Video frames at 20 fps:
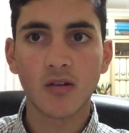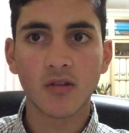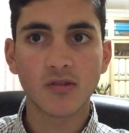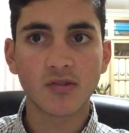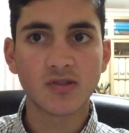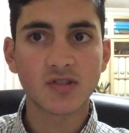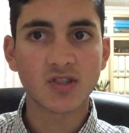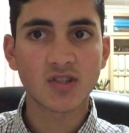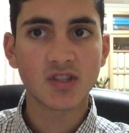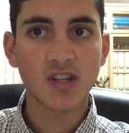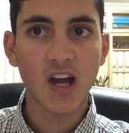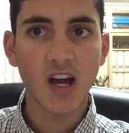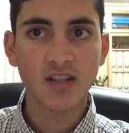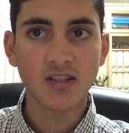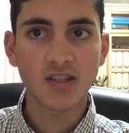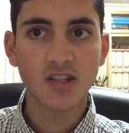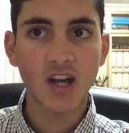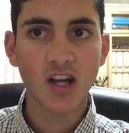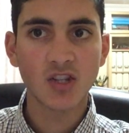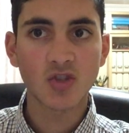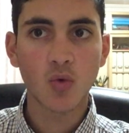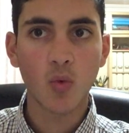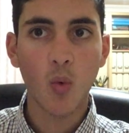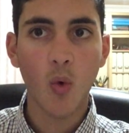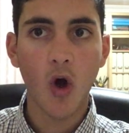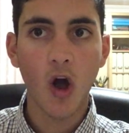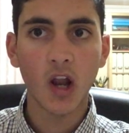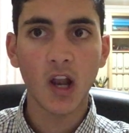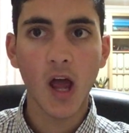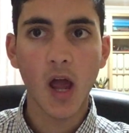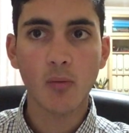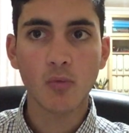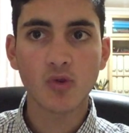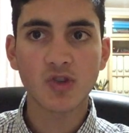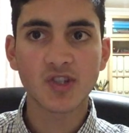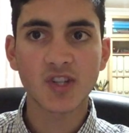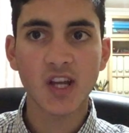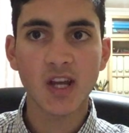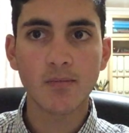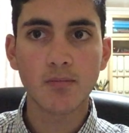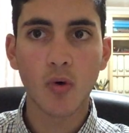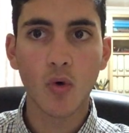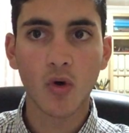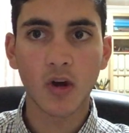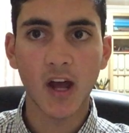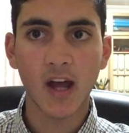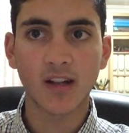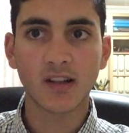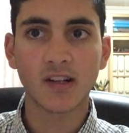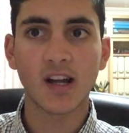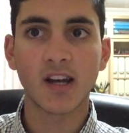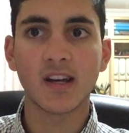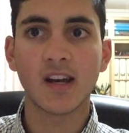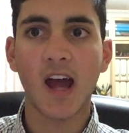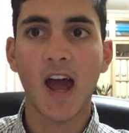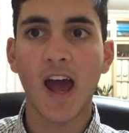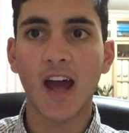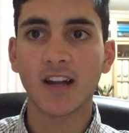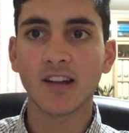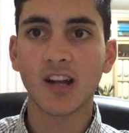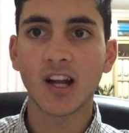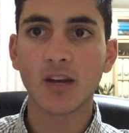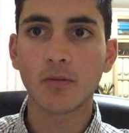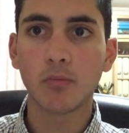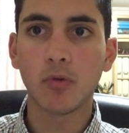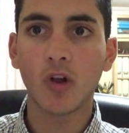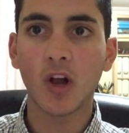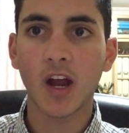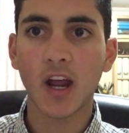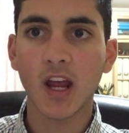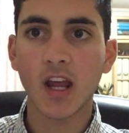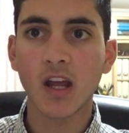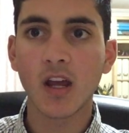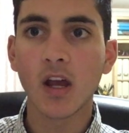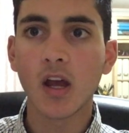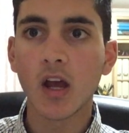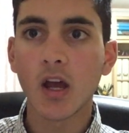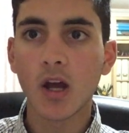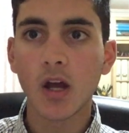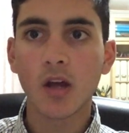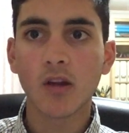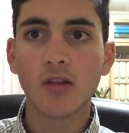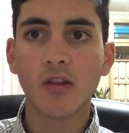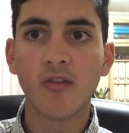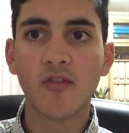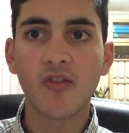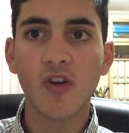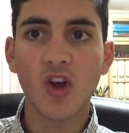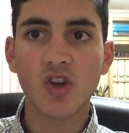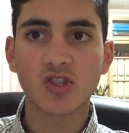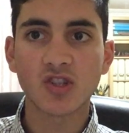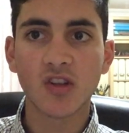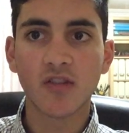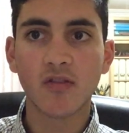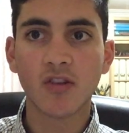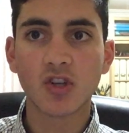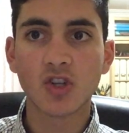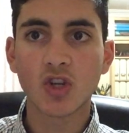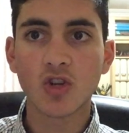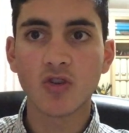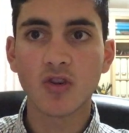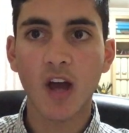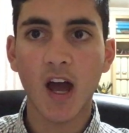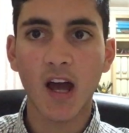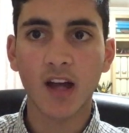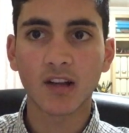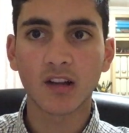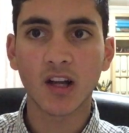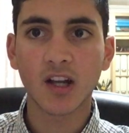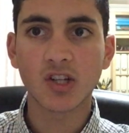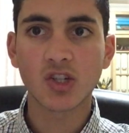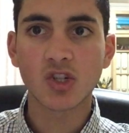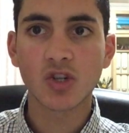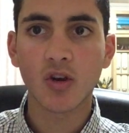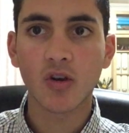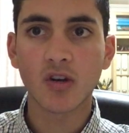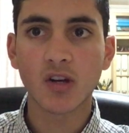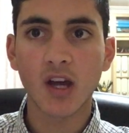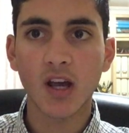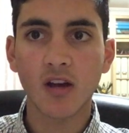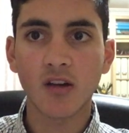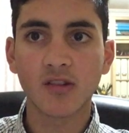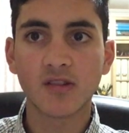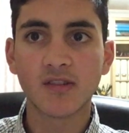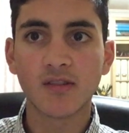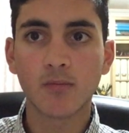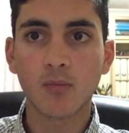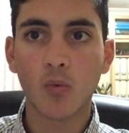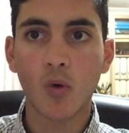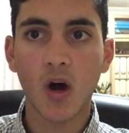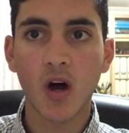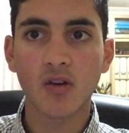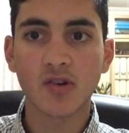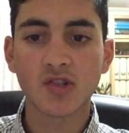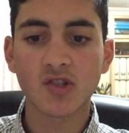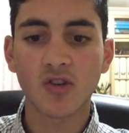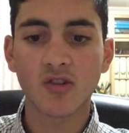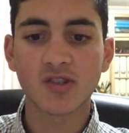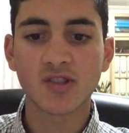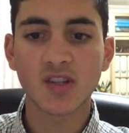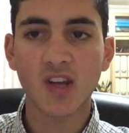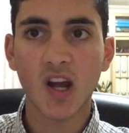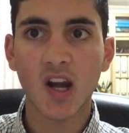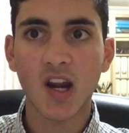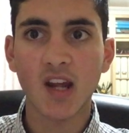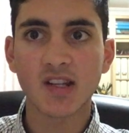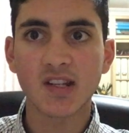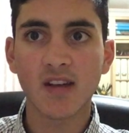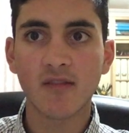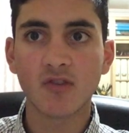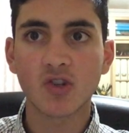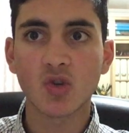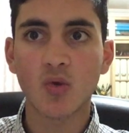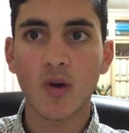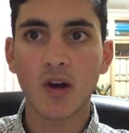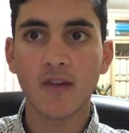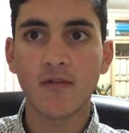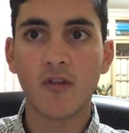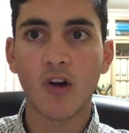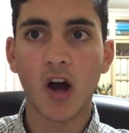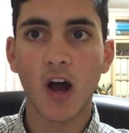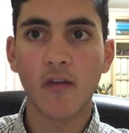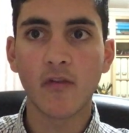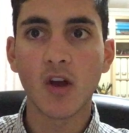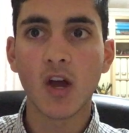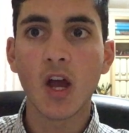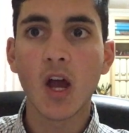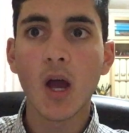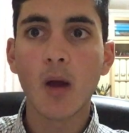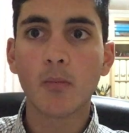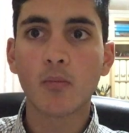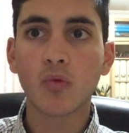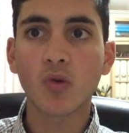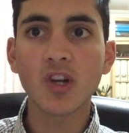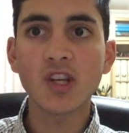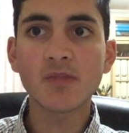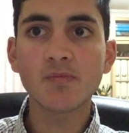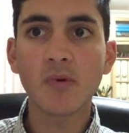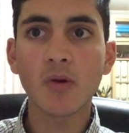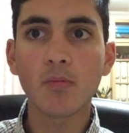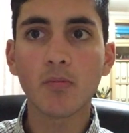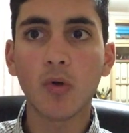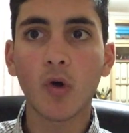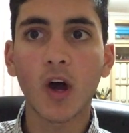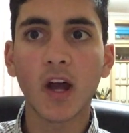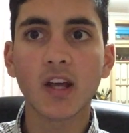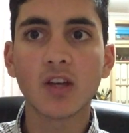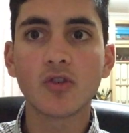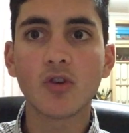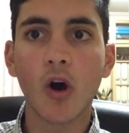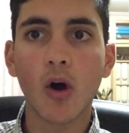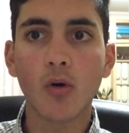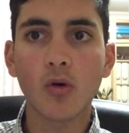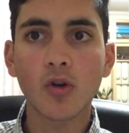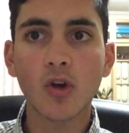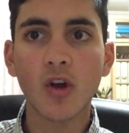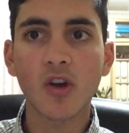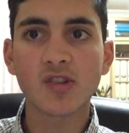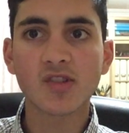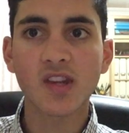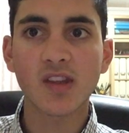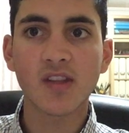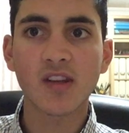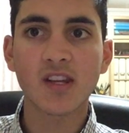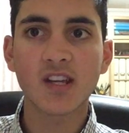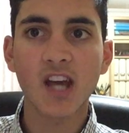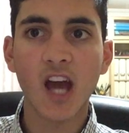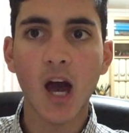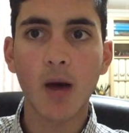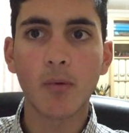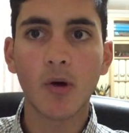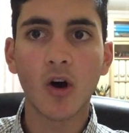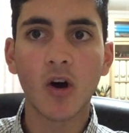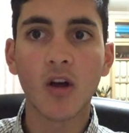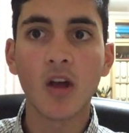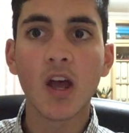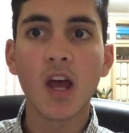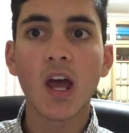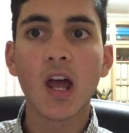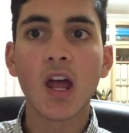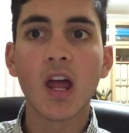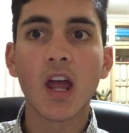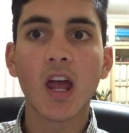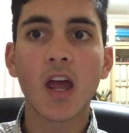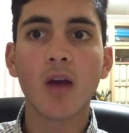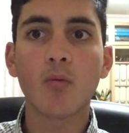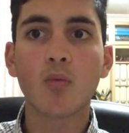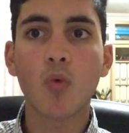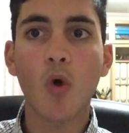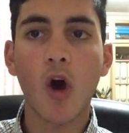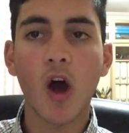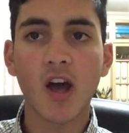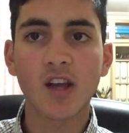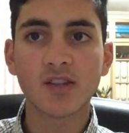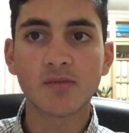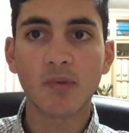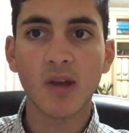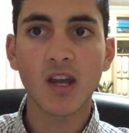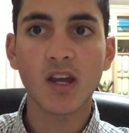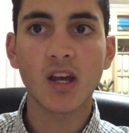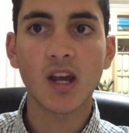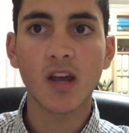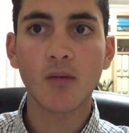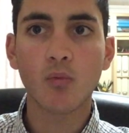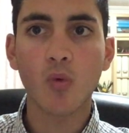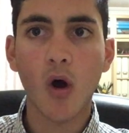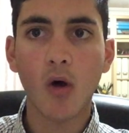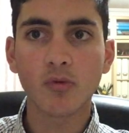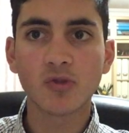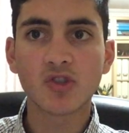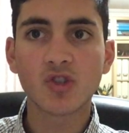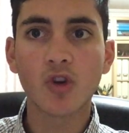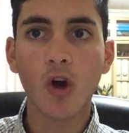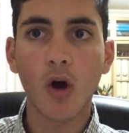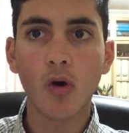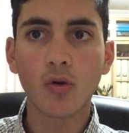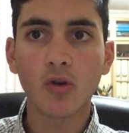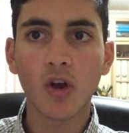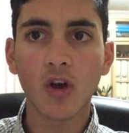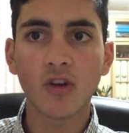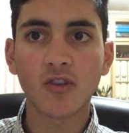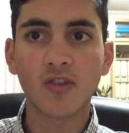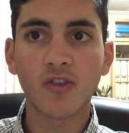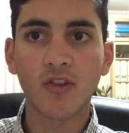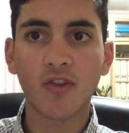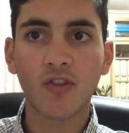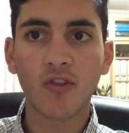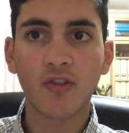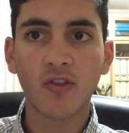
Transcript: Saturday twilight, we'll see Port Adelaide and Adelaide play the first of the 2 Adelaide showdowns. Whilst on Saturday 7:25, Brisbane played Gold Coast at the Gabba in what was Gold Coast's